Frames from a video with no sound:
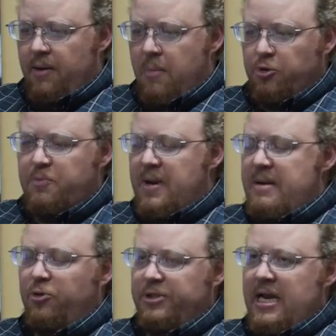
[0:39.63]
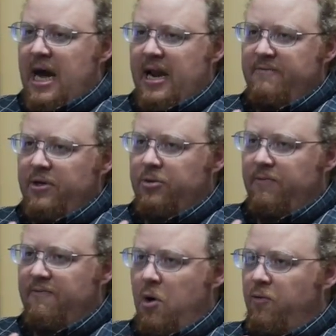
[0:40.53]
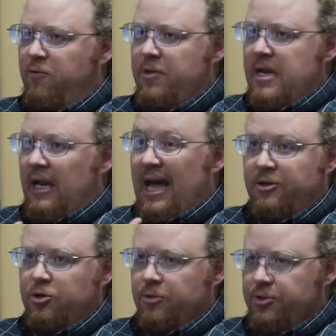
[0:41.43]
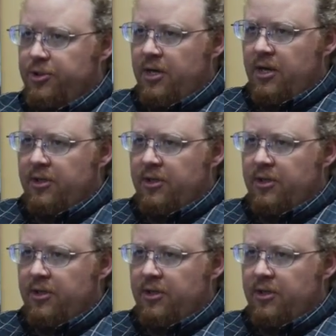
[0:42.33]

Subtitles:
most people did not even vote for the electors.